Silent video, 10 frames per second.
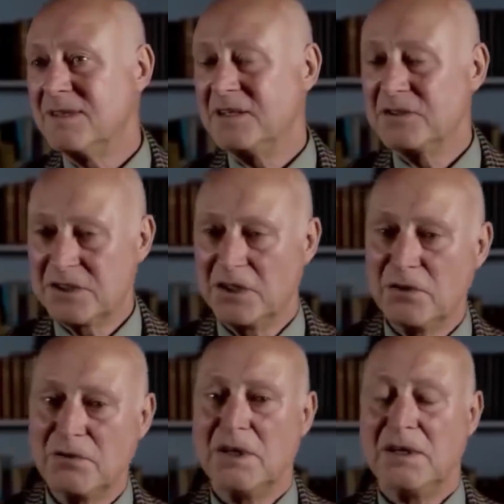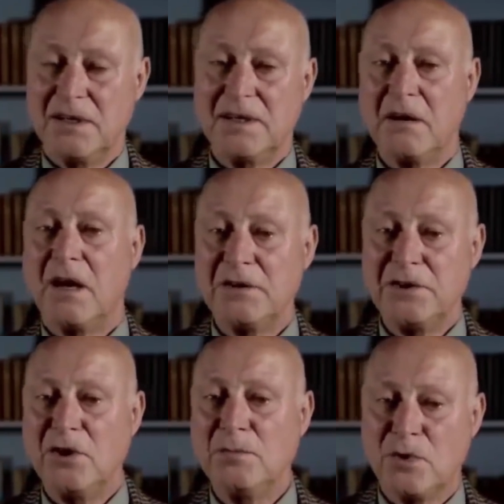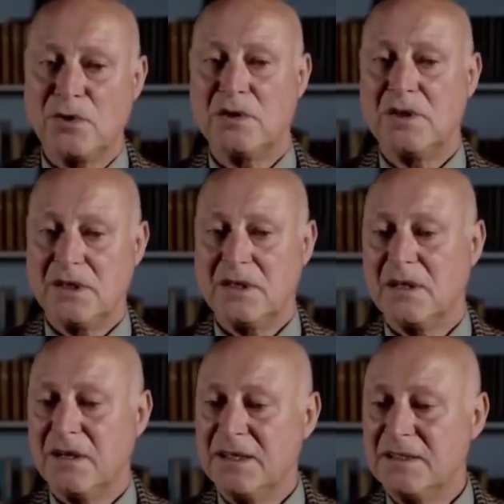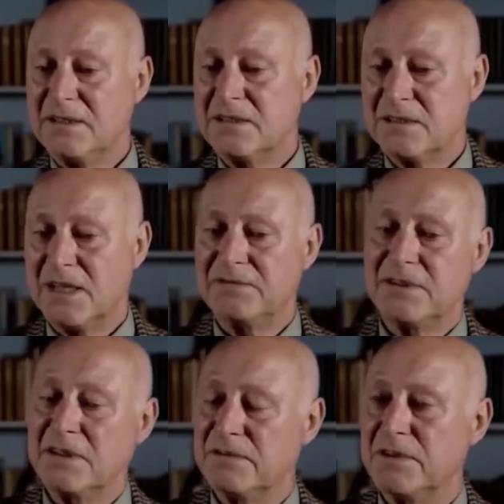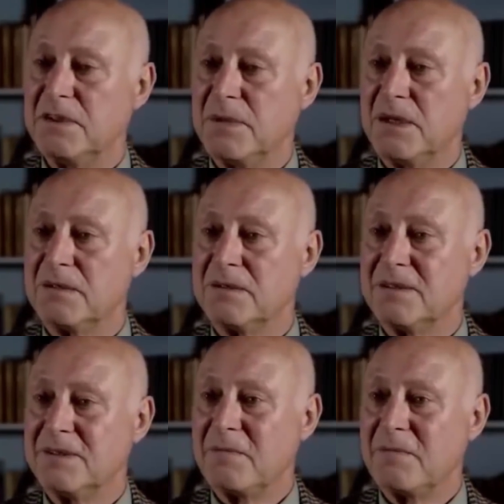until there are no more lines left in the female